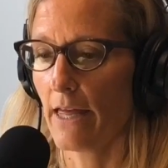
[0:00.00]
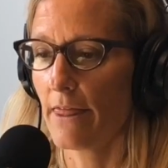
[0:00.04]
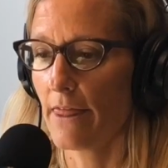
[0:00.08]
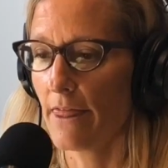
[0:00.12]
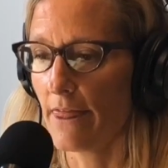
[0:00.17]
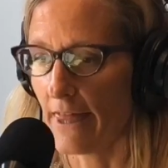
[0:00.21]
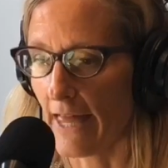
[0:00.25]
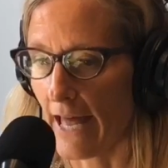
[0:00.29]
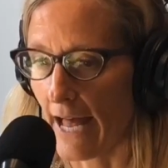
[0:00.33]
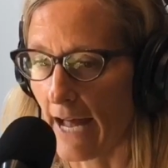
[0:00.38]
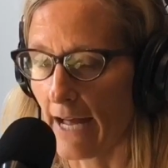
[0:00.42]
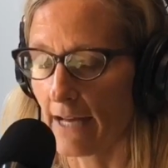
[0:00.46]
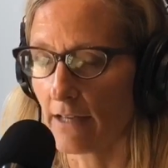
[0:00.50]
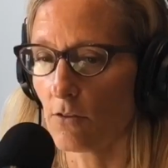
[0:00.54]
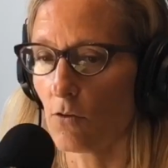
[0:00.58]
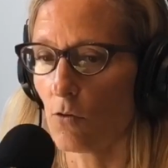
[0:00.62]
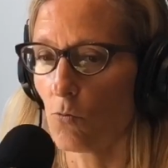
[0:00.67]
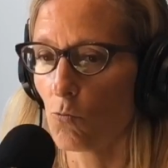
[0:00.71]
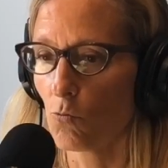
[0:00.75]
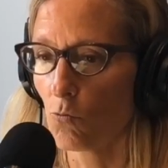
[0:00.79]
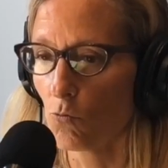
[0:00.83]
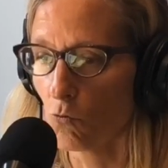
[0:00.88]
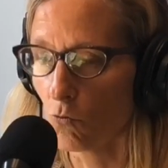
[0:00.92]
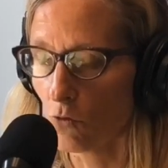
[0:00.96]
That
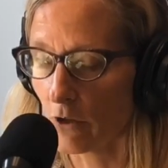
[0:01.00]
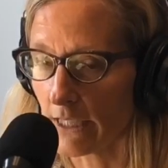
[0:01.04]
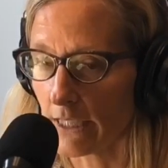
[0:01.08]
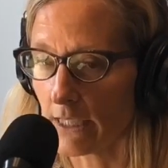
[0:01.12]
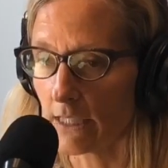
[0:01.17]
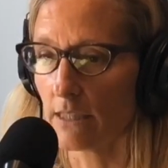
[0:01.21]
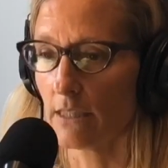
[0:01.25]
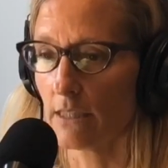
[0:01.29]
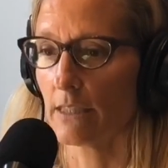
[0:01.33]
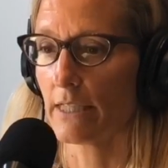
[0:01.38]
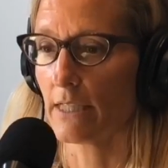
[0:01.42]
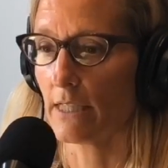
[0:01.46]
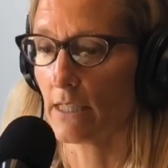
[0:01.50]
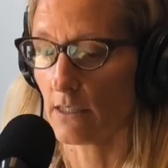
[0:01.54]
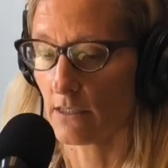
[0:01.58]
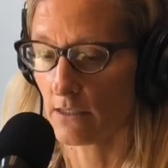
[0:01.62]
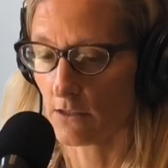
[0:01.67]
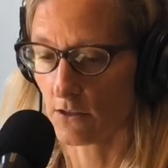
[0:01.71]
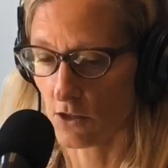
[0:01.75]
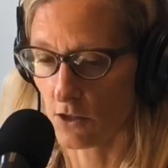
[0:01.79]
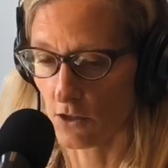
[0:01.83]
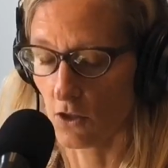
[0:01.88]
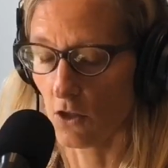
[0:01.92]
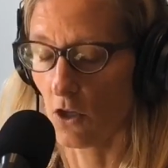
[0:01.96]
really,
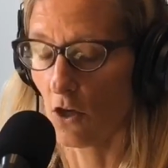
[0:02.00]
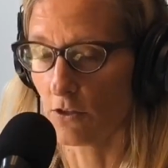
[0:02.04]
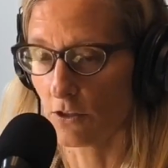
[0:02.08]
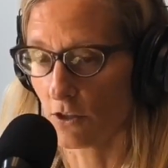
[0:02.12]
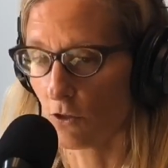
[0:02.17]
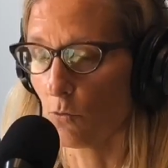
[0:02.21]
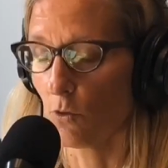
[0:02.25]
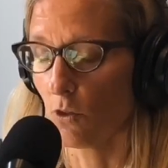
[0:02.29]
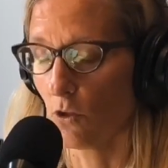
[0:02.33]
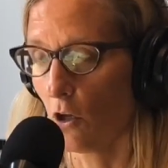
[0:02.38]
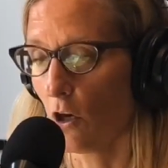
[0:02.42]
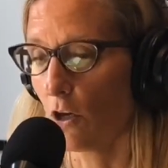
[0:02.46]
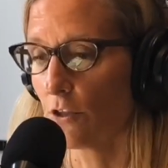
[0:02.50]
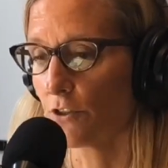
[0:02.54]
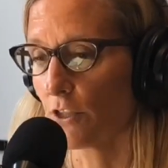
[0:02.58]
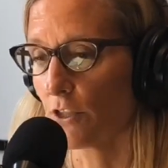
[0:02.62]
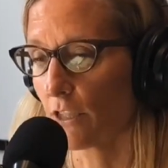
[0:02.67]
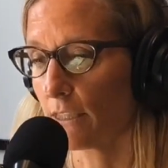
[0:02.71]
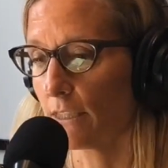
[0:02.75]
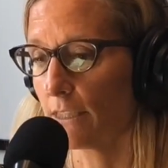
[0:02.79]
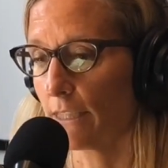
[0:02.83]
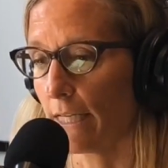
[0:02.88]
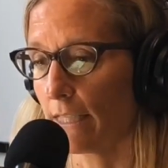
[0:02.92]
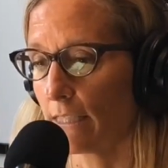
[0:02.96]
to a large
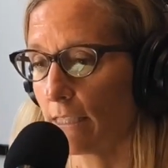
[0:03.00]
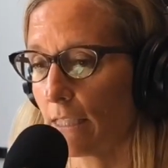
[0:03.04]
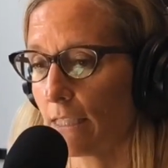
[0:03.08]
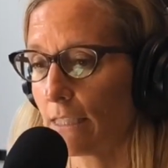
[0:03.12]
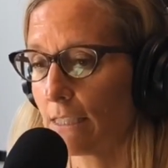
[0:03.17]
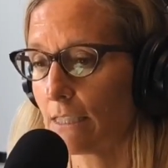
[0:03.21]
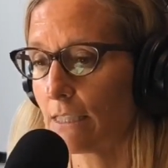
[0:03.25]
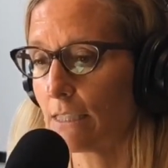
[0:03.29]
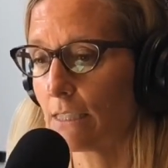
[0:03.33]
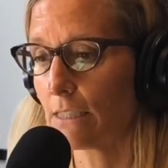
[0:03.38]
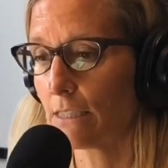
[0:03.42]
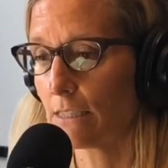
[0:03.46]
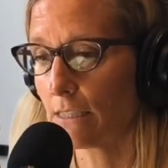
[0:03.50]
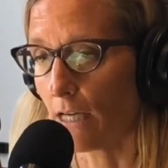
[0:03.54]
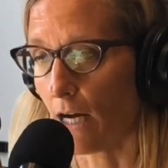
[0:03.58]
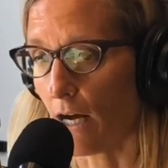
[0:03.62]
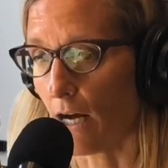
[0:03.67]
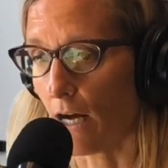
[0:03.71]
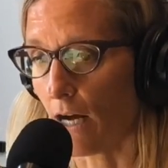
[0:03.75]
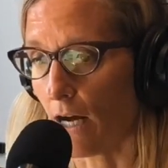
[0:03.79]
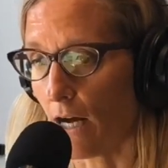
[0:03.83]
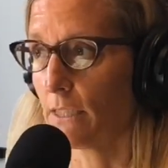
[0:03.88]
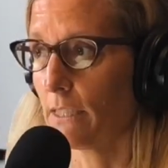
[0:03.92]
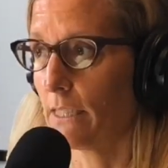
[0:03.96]
extent,
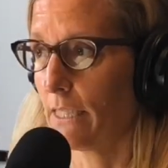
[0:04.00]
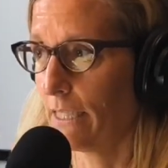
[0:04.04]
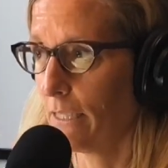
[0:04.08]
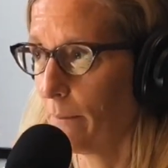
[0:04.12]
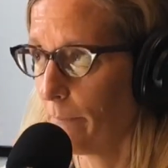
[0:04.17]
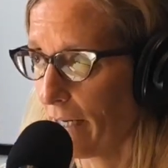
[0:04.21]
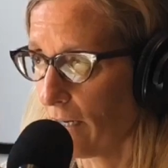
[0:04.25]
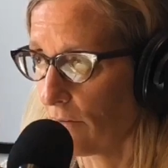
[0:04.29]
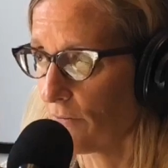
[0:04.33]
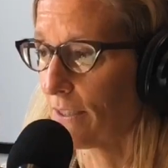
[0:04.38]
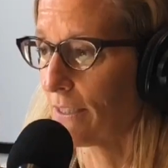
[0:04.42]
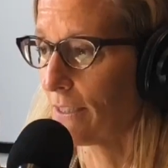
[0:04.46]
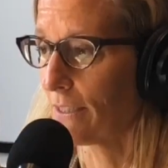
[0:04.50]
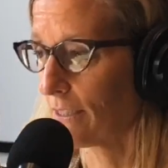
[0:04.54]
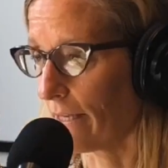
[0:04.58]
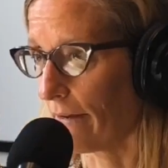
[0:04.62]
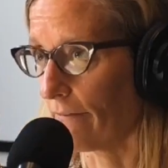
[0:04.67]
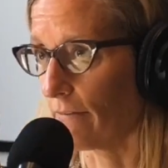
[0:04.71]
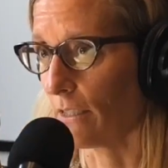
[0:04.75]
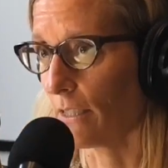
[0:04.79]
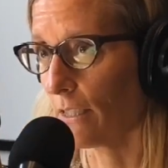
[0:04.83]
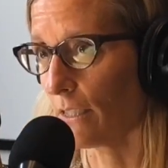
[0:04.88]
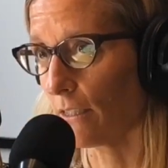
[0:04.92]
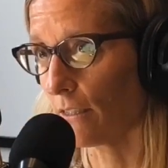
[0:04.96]
stopped in about the
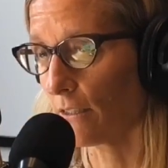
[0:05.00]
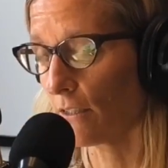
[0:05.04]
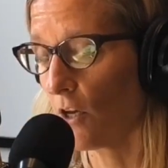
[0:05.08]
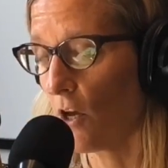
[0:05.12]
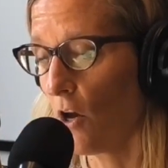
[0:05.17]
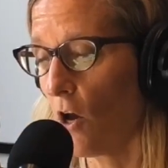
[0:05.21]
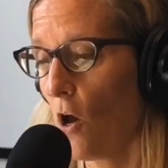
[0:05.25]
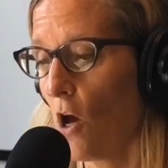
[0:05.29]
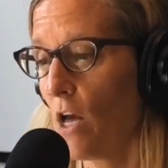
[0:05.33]
70s.